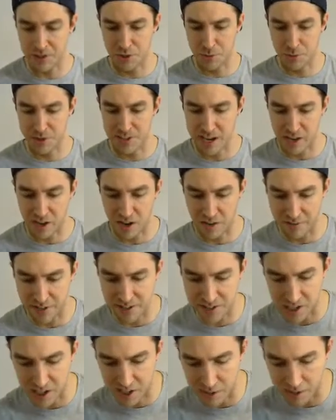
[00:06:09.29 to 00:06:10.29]
a super attack off.
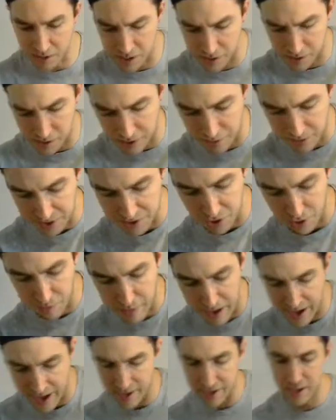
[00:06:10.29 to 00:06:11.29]
That's not going to be too
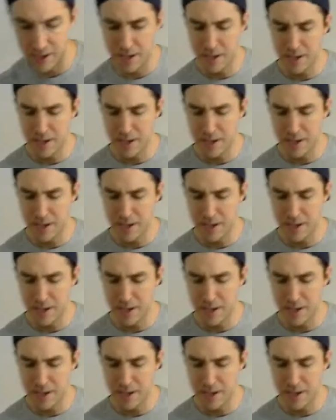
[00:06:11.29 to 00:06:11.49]
bad.